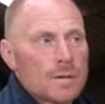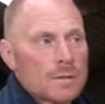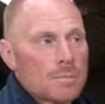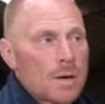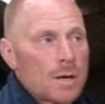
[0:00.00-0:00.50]

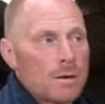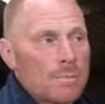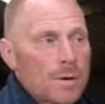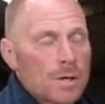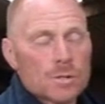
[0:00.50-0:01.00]
It's my
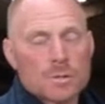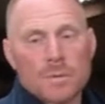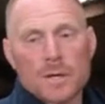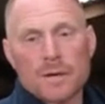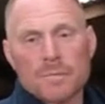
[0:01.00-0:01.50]
own
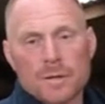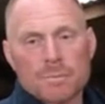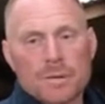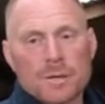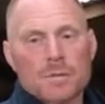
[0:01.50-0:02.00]
personal belief
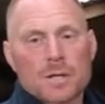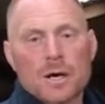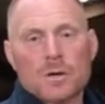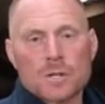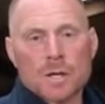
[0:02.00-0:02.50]
that perhaps the
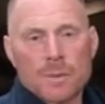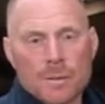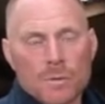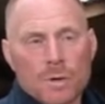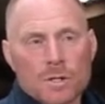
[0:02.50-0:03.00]
cows get a
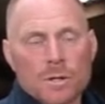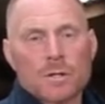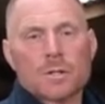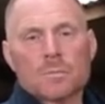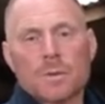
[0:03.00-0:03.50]
bit more
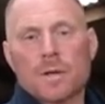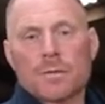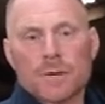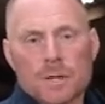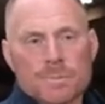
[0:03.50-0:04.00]
excited when
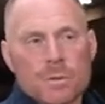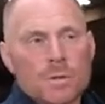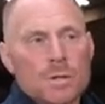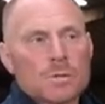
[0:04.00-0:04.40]
the fresh bull